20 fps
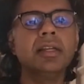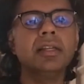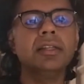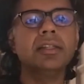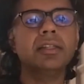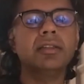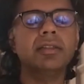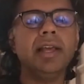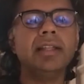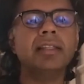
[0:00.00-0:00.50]

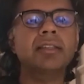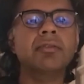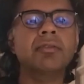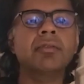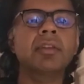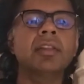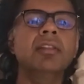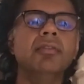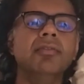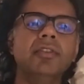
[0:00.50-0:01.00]
So that's
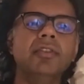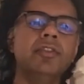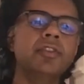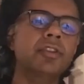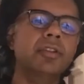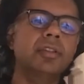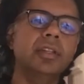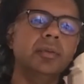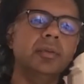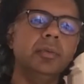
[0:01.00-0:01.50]
really the
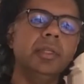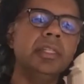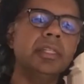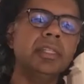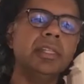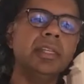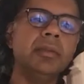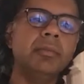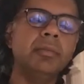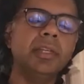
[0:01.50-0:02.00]
future that we
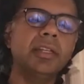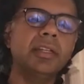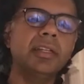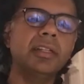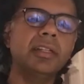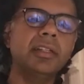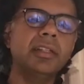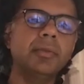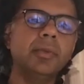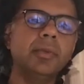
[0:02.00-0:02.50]
see,
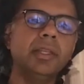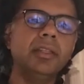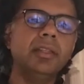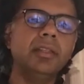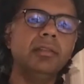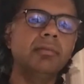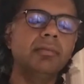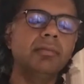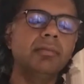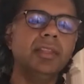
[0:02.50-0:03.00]
because
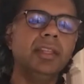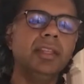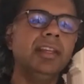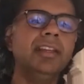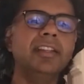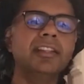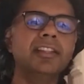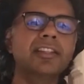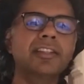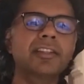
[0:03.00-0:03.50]
we think
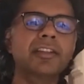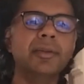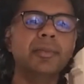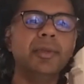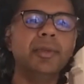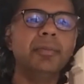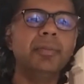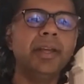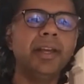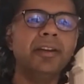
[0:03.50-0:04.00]
it's going to
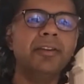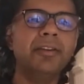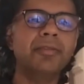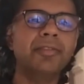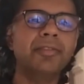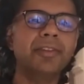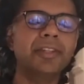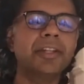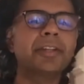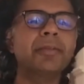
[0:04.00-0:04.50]
be better
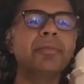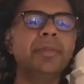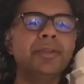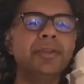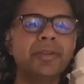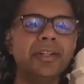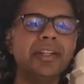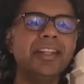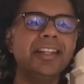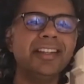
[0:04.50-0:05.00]
for the
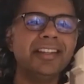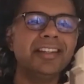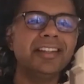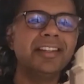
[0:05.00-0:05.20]
community